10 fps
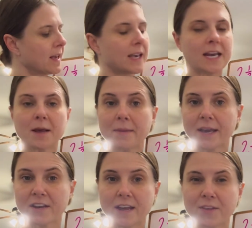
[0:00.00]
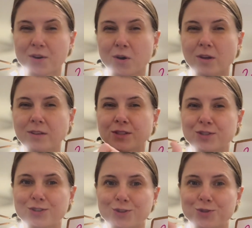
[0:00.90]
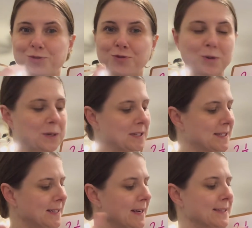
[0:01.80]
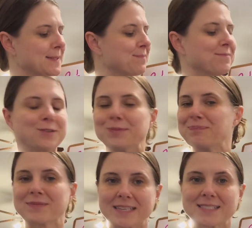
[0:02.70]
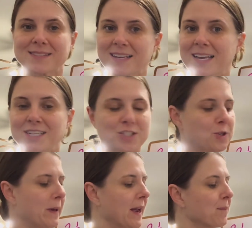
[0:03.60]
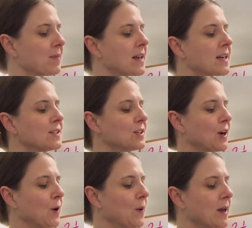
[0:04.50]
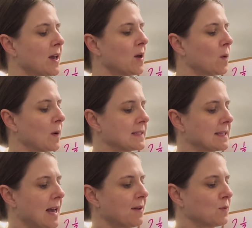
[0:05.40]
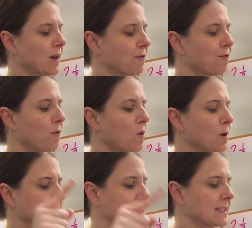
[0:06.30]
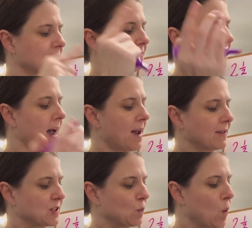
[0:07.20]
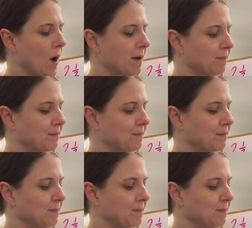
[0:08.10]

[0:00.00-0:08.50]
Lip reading: Can I make another whole? 2, 4, 6. No, because too big. So what's left? We have 4. To get to 5 is 1.